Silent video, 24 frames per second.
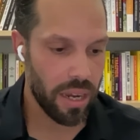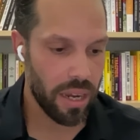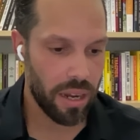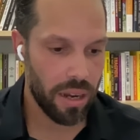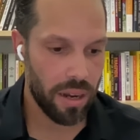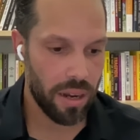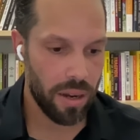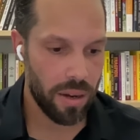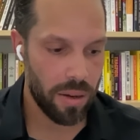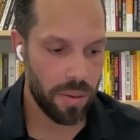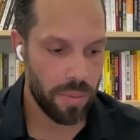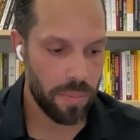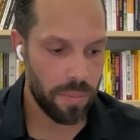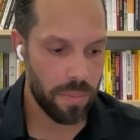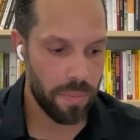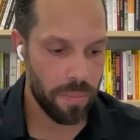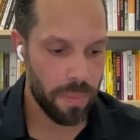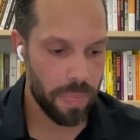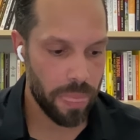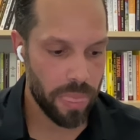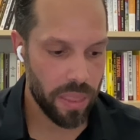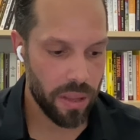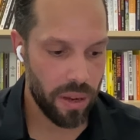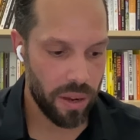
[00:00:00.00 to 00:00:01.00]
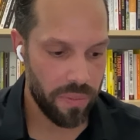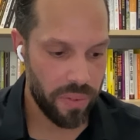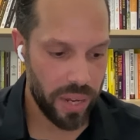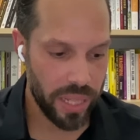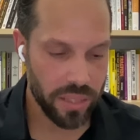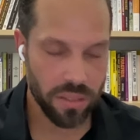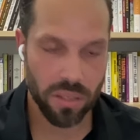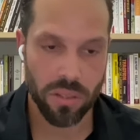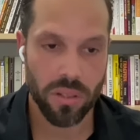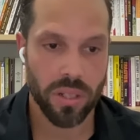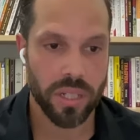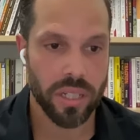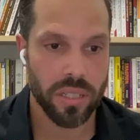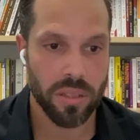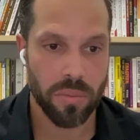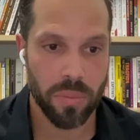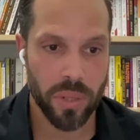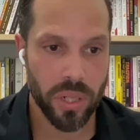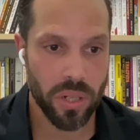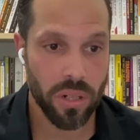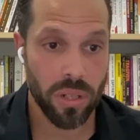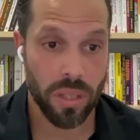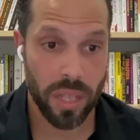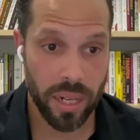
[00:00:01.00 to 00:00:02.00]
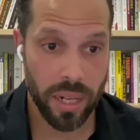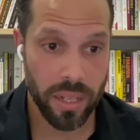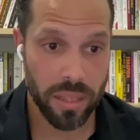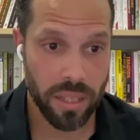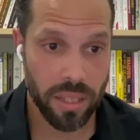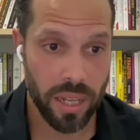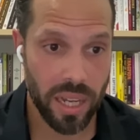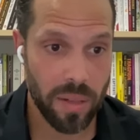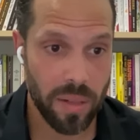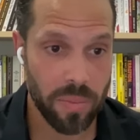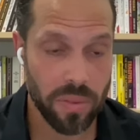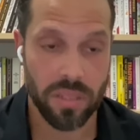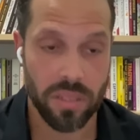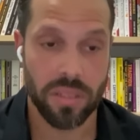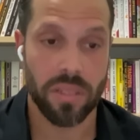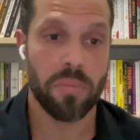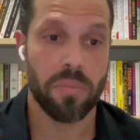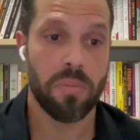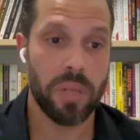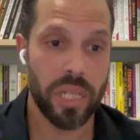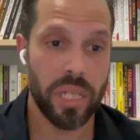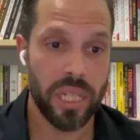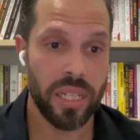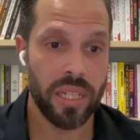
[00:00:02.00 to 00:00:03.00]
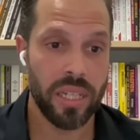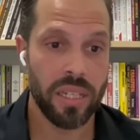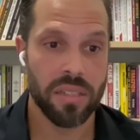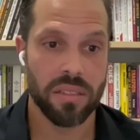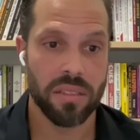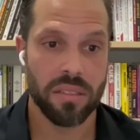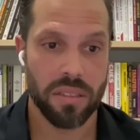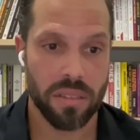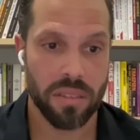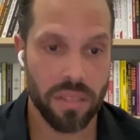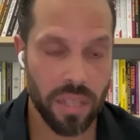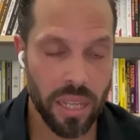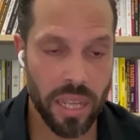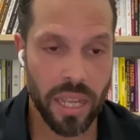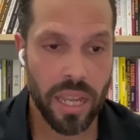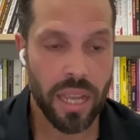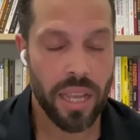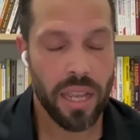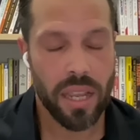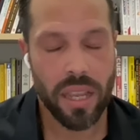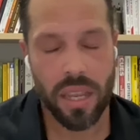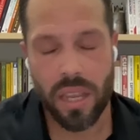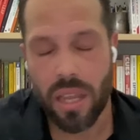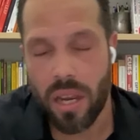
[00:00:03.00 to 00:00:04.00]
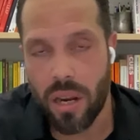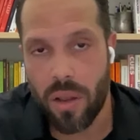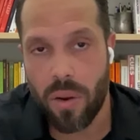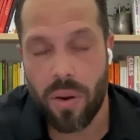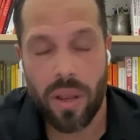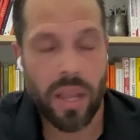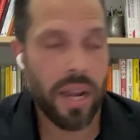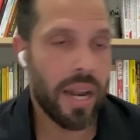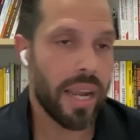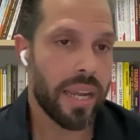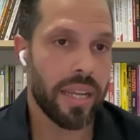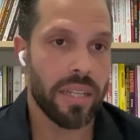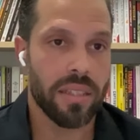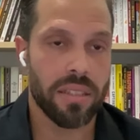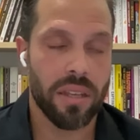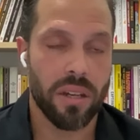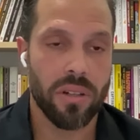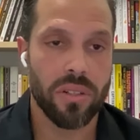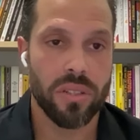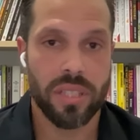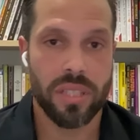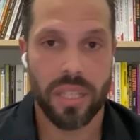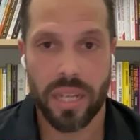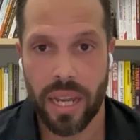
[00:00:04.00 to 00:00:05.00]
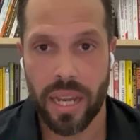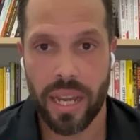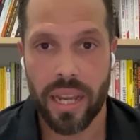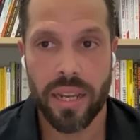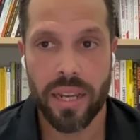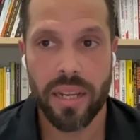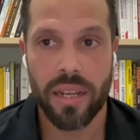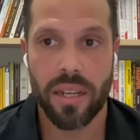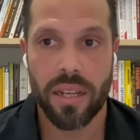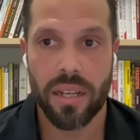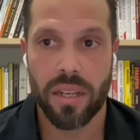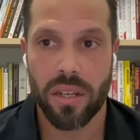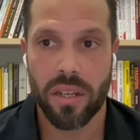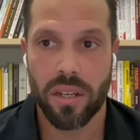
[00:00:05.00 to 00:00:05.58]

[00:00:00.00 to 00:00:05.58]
I've had to look in the mirror a lot of times. Is it me? Is it and I could tell you today,